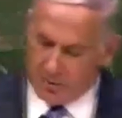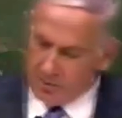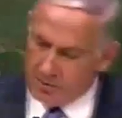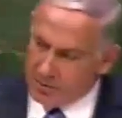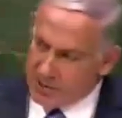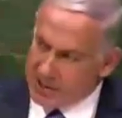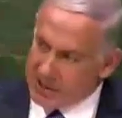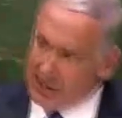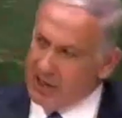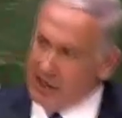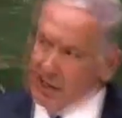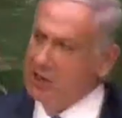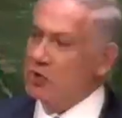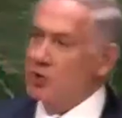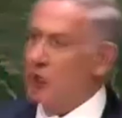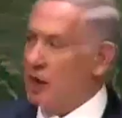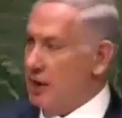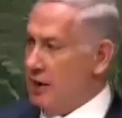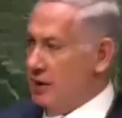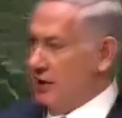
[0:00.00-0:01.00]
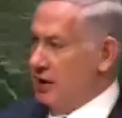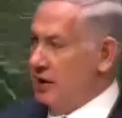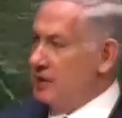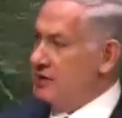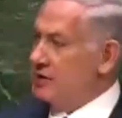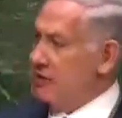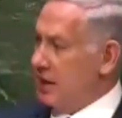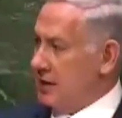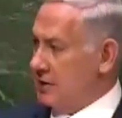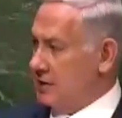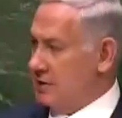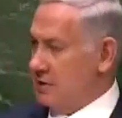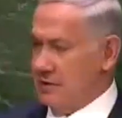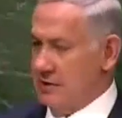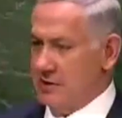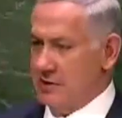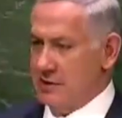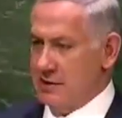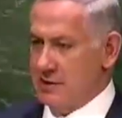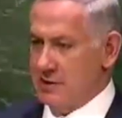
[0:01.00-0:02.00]
But these days,
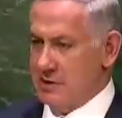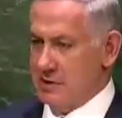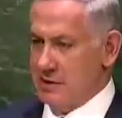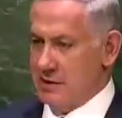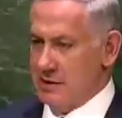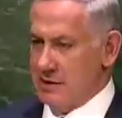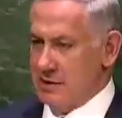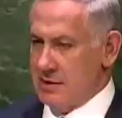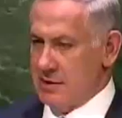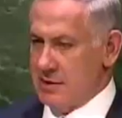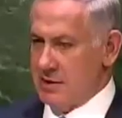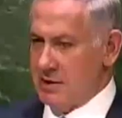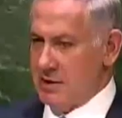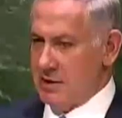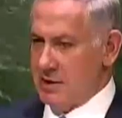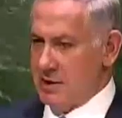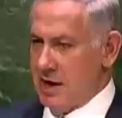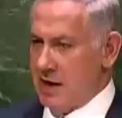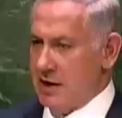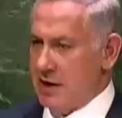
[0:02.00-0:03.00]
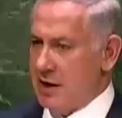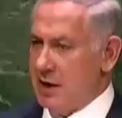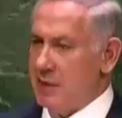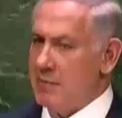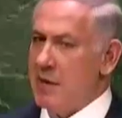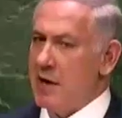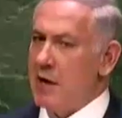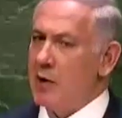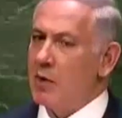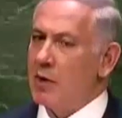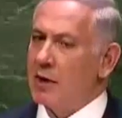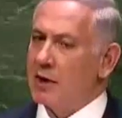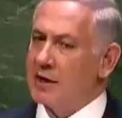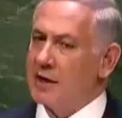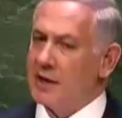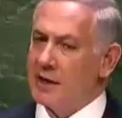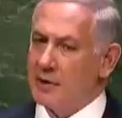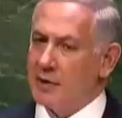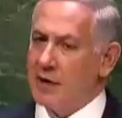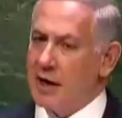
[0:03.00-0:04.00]
I think it may work
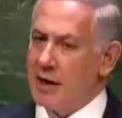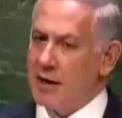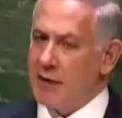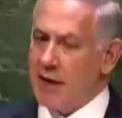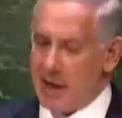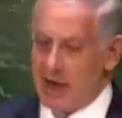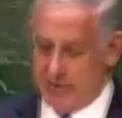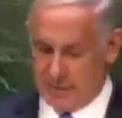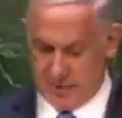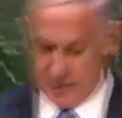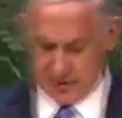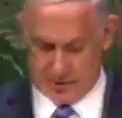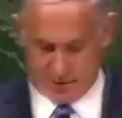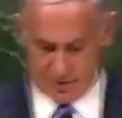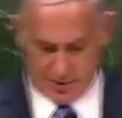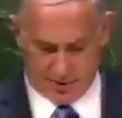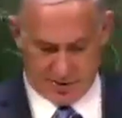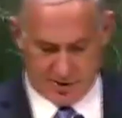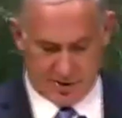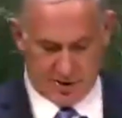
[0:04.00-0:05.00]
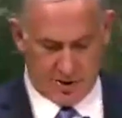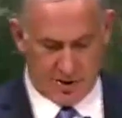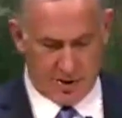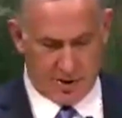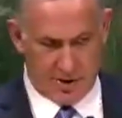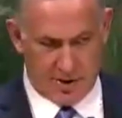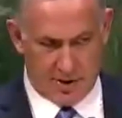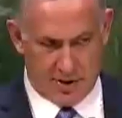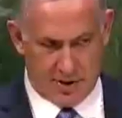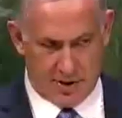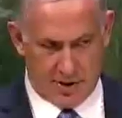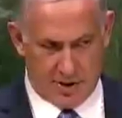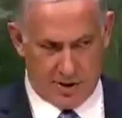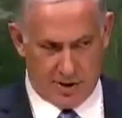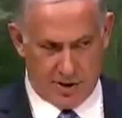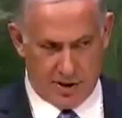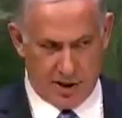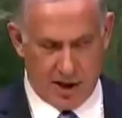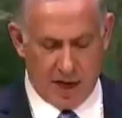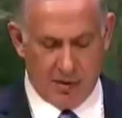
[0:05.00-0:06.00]
the other way around.
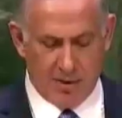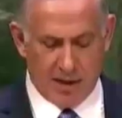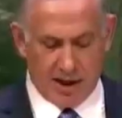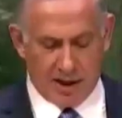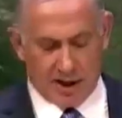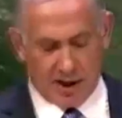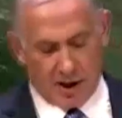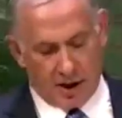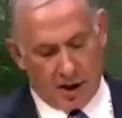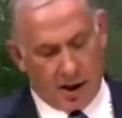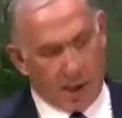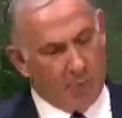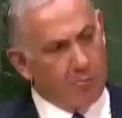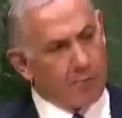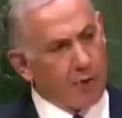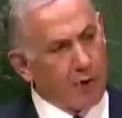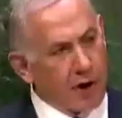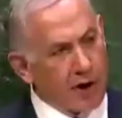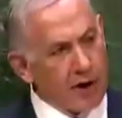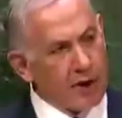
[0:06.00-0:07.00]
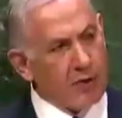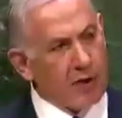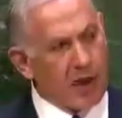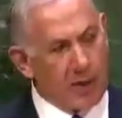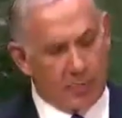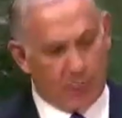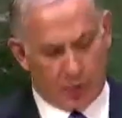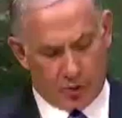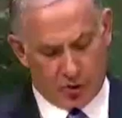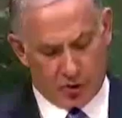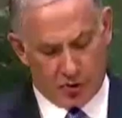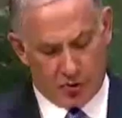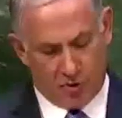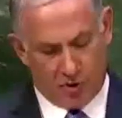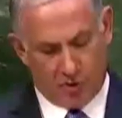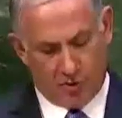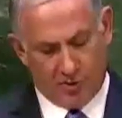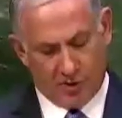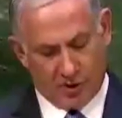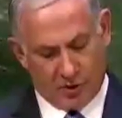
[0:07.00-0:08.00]
Namely, that a broader
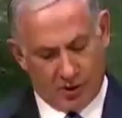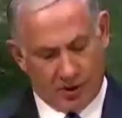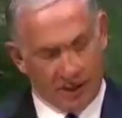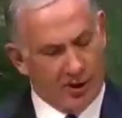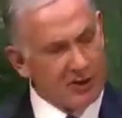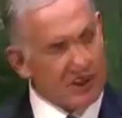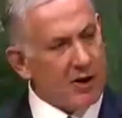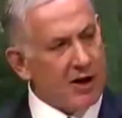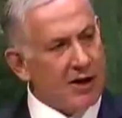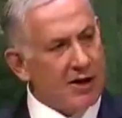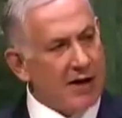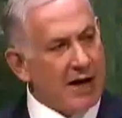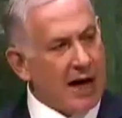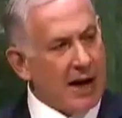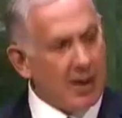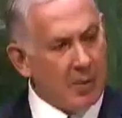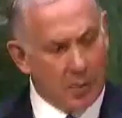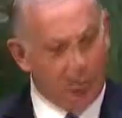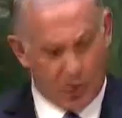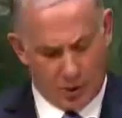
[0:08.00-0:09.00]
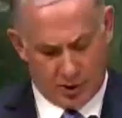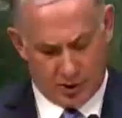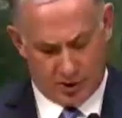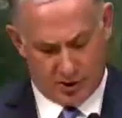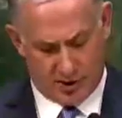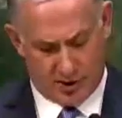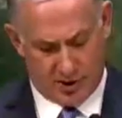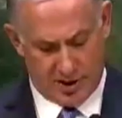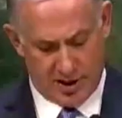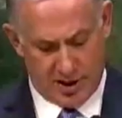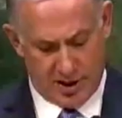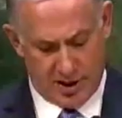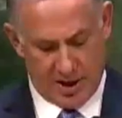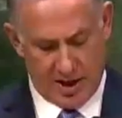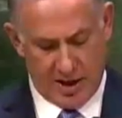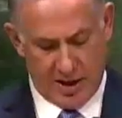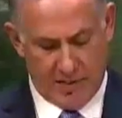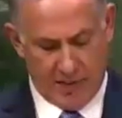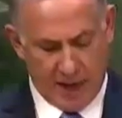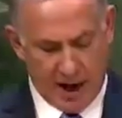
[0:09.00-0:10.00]
rapprochement between Israel and the Arab world
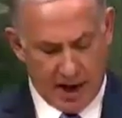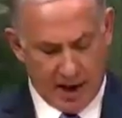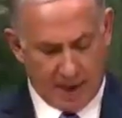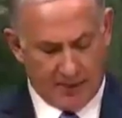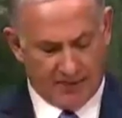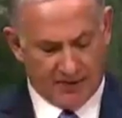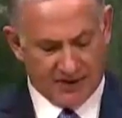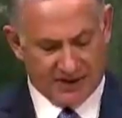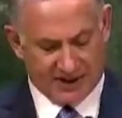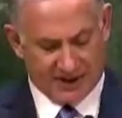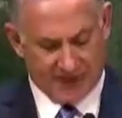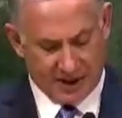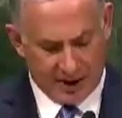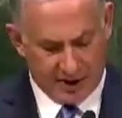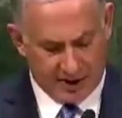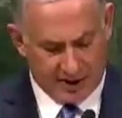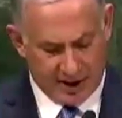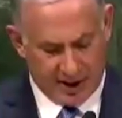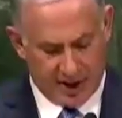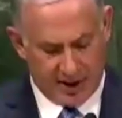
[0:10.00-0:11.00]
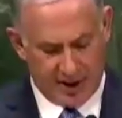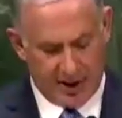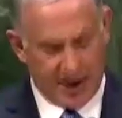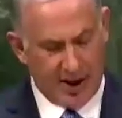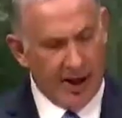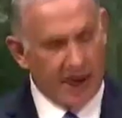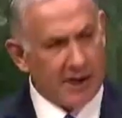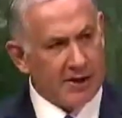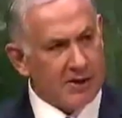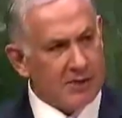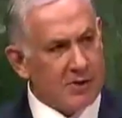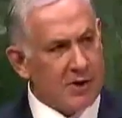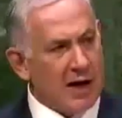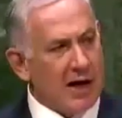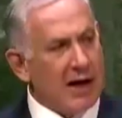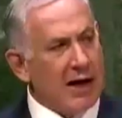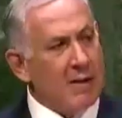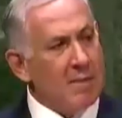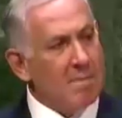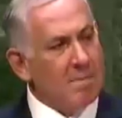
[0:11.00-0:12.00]
may help facilitate an
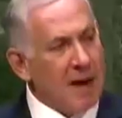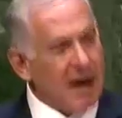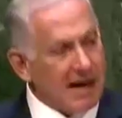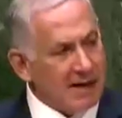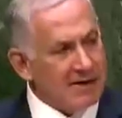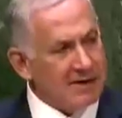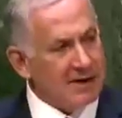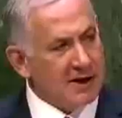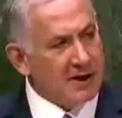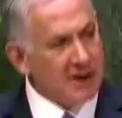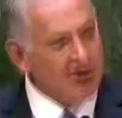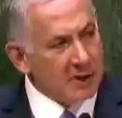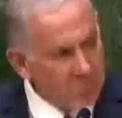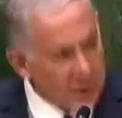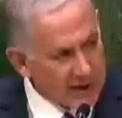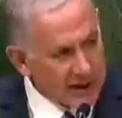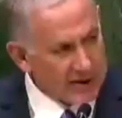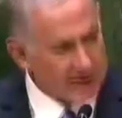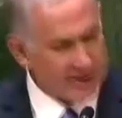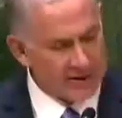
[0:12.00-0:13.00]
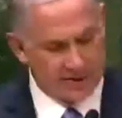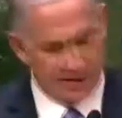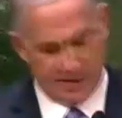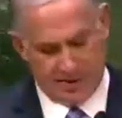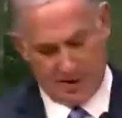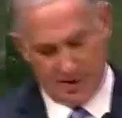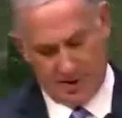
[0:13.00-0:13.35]
Israeli-Palestinian peace.